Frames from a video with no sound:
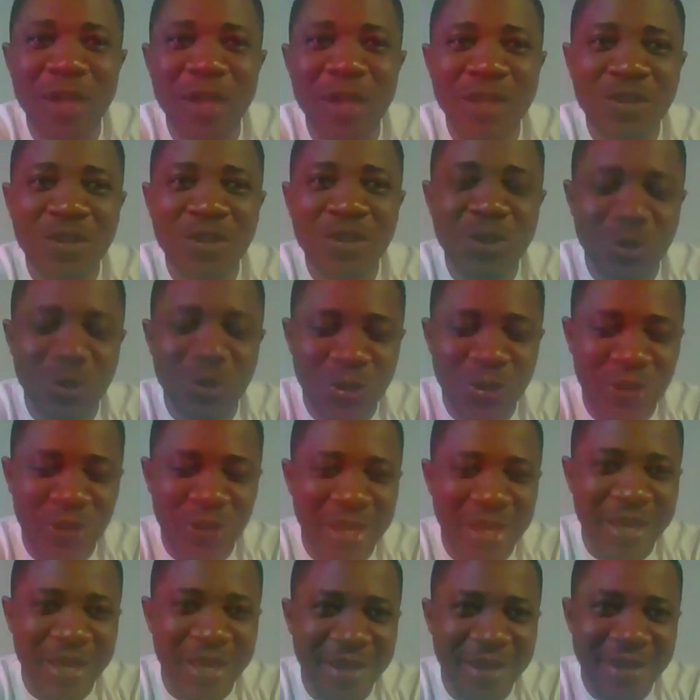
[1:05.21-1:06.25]
So
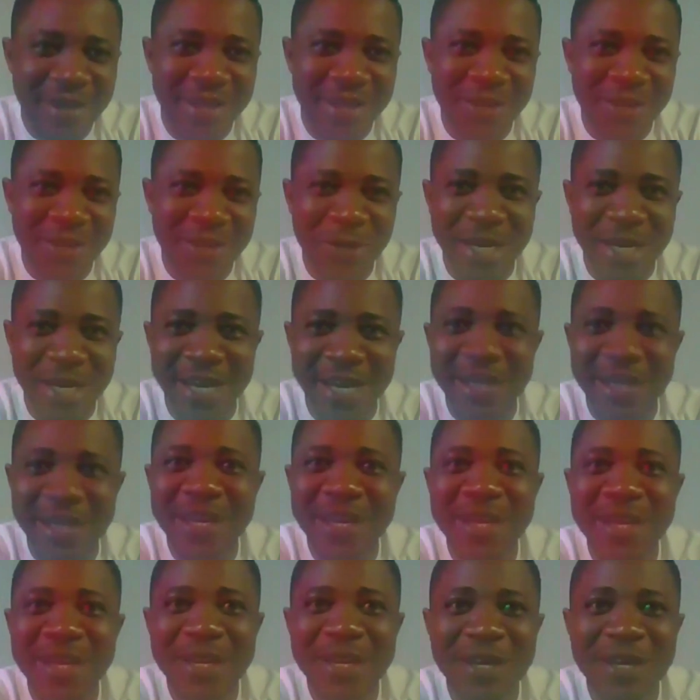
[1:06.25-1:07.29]
today, None,
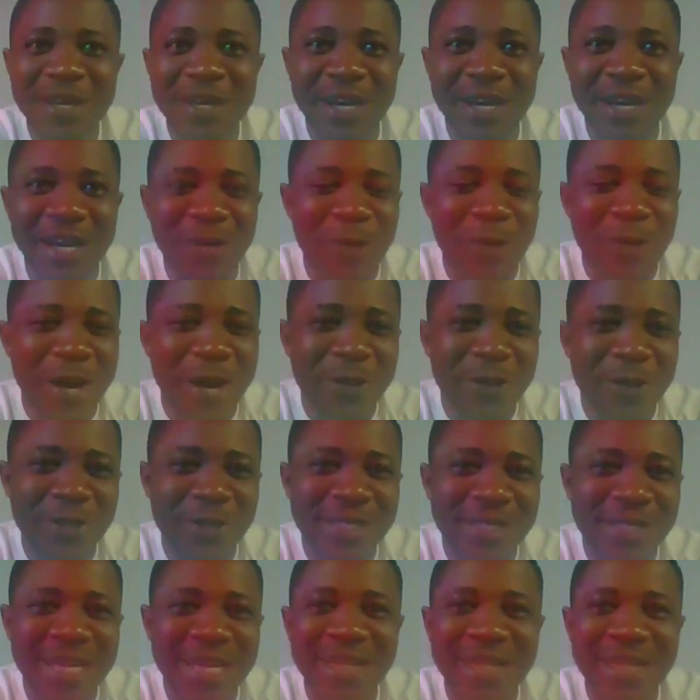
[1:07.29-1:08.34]
we're going to
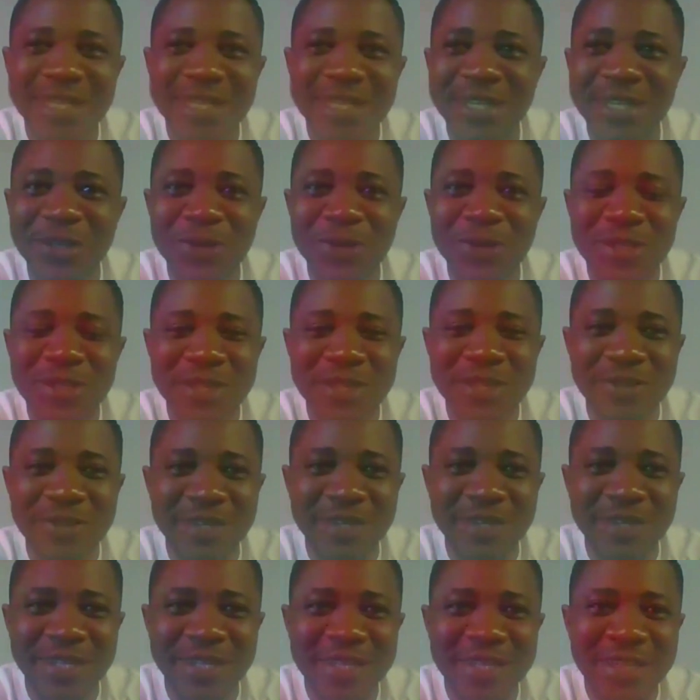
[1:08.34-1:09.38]
start a new
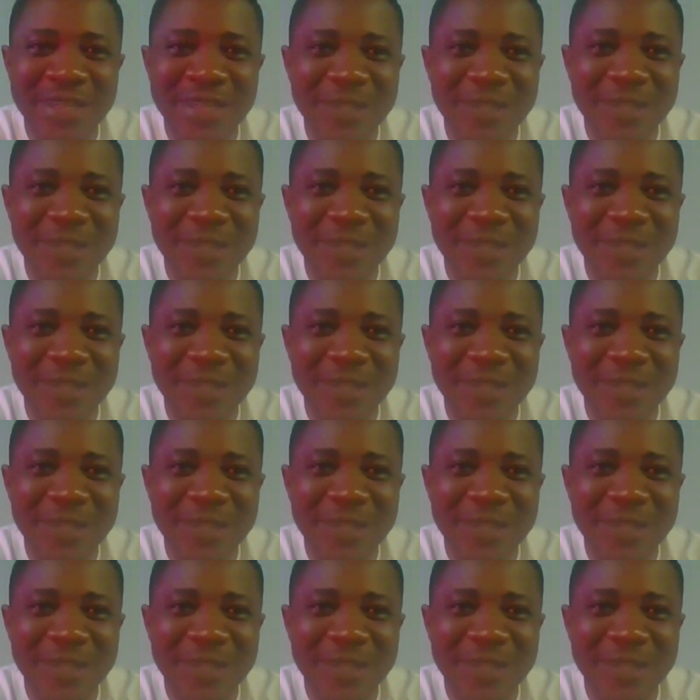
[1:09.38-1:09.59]
series.